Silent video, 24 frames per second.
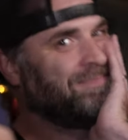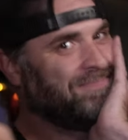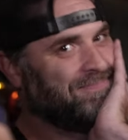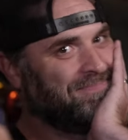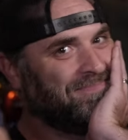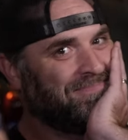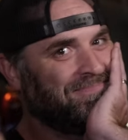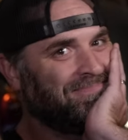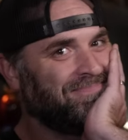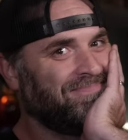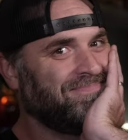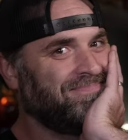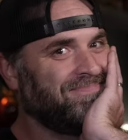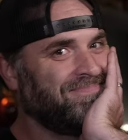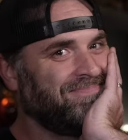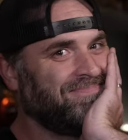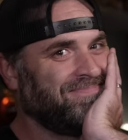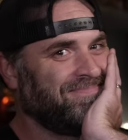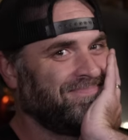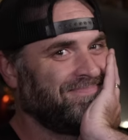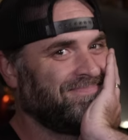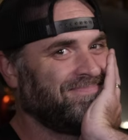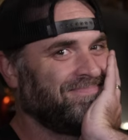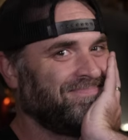Okay.
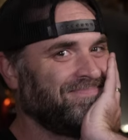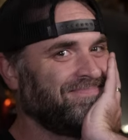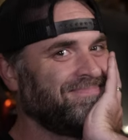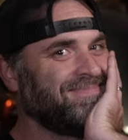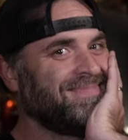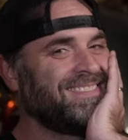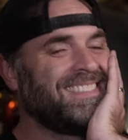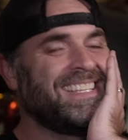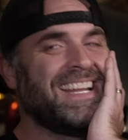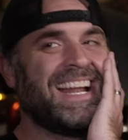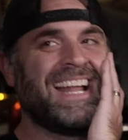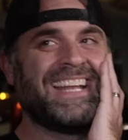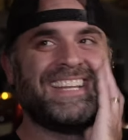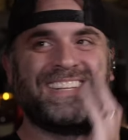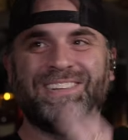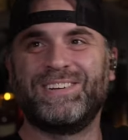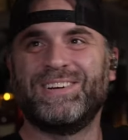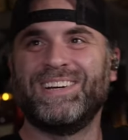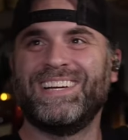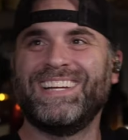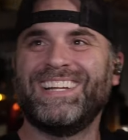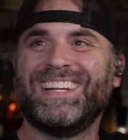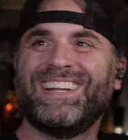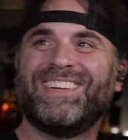Did I
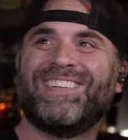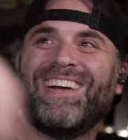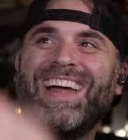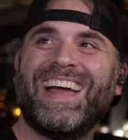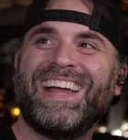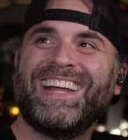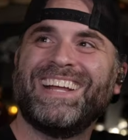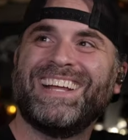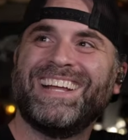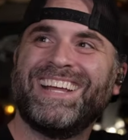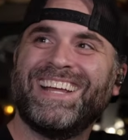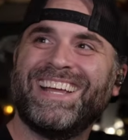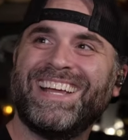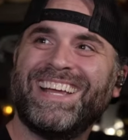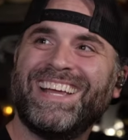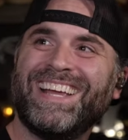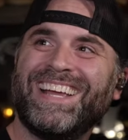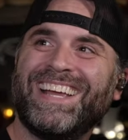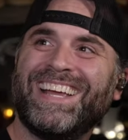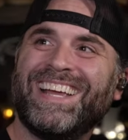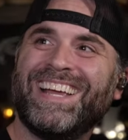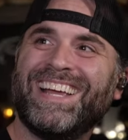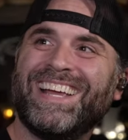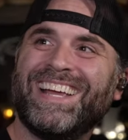do it right?
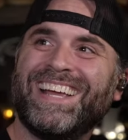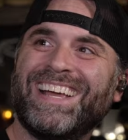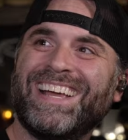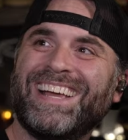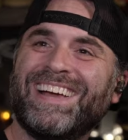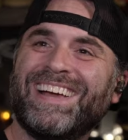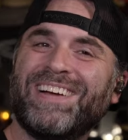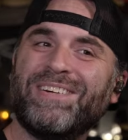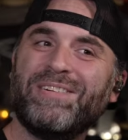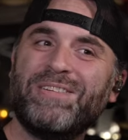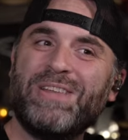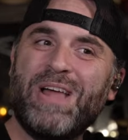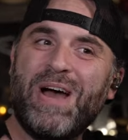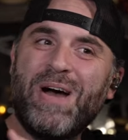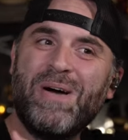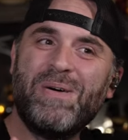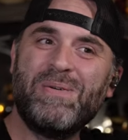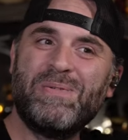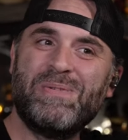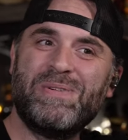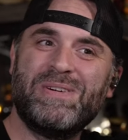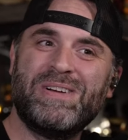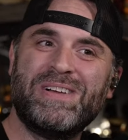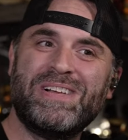
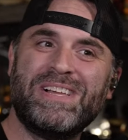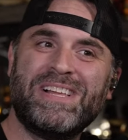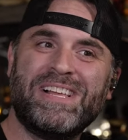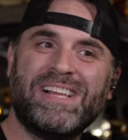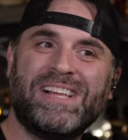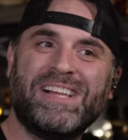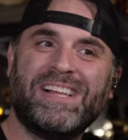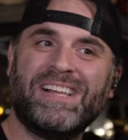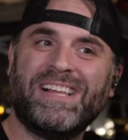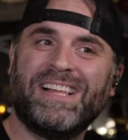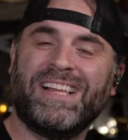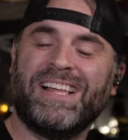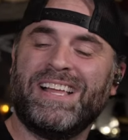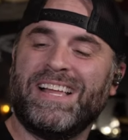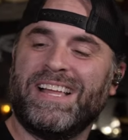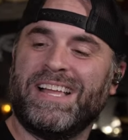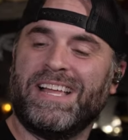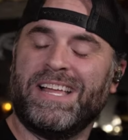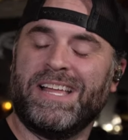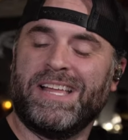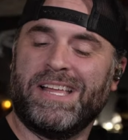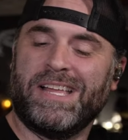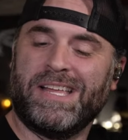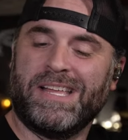No? No, we're not a
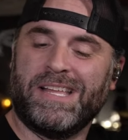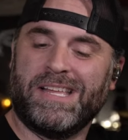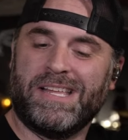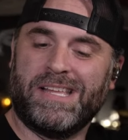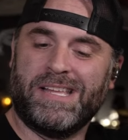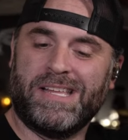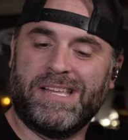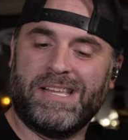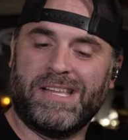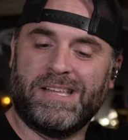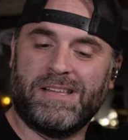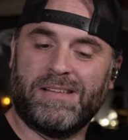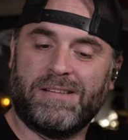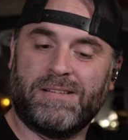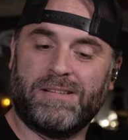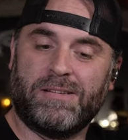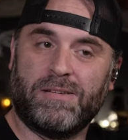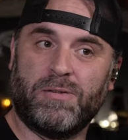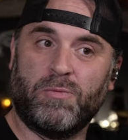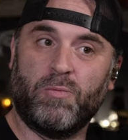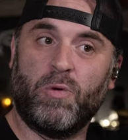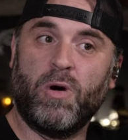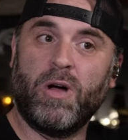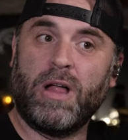crude show.
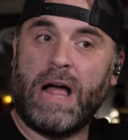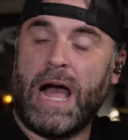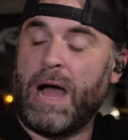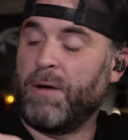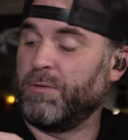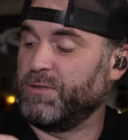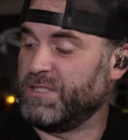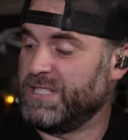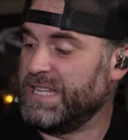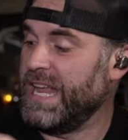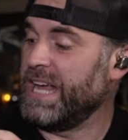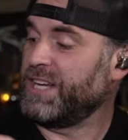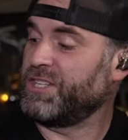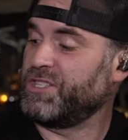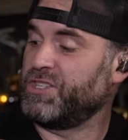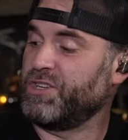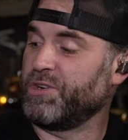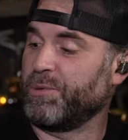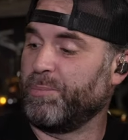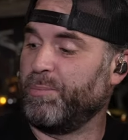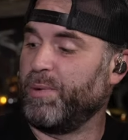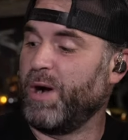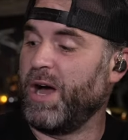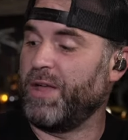Well, I was next to
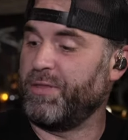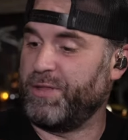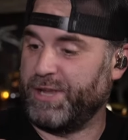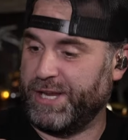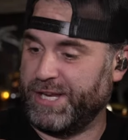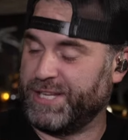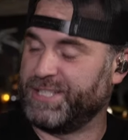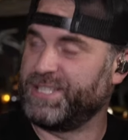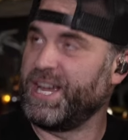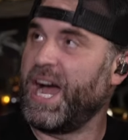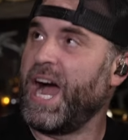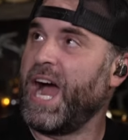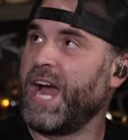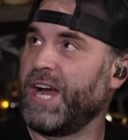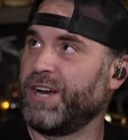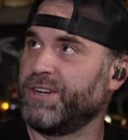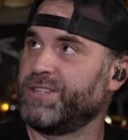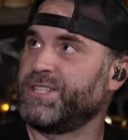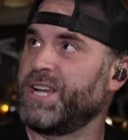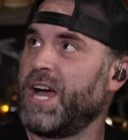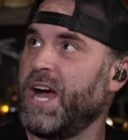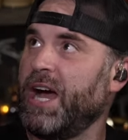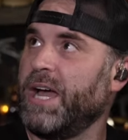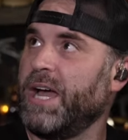your butt the entire Just say time.